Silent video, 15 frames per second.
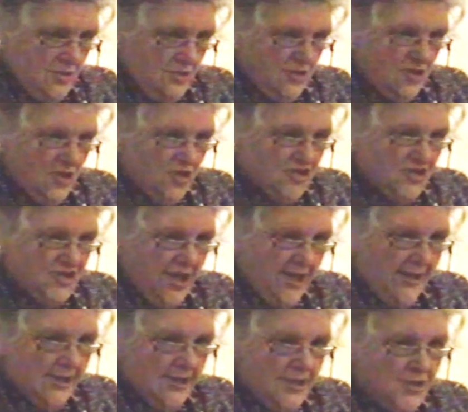You'll not
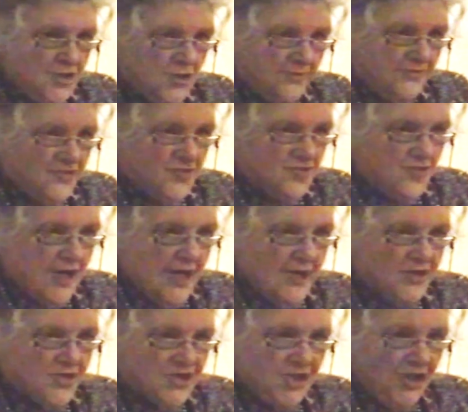sell any doves
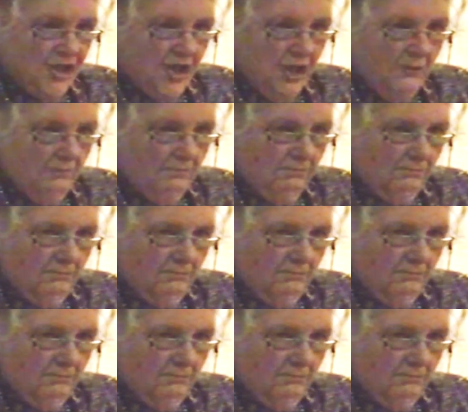around here